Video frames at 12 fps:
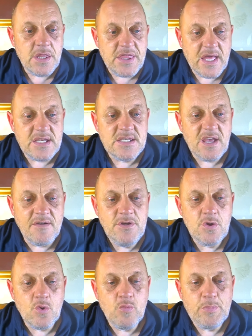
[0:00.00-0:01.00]
The
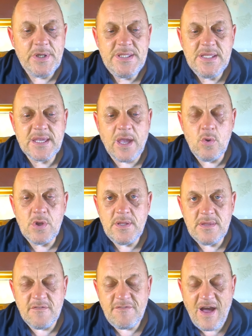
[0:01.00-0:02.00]
37-year-old pleaded guilty
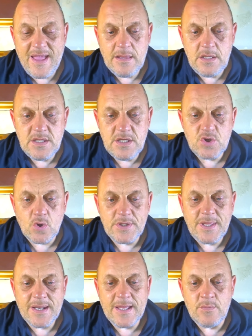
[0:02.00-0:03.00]
to violent
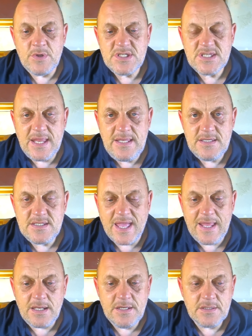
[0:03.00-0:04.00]
disorder and was sentenced
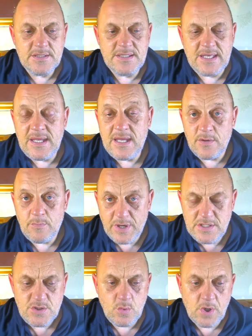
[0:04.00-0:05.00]
earlier today at
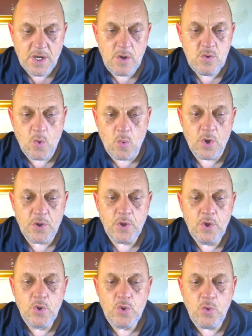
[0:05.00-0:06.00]
Bristol Crown Court
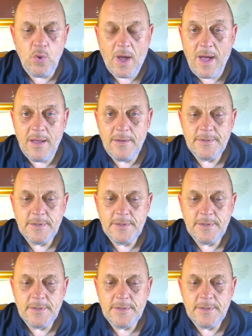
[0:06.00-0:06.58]
to a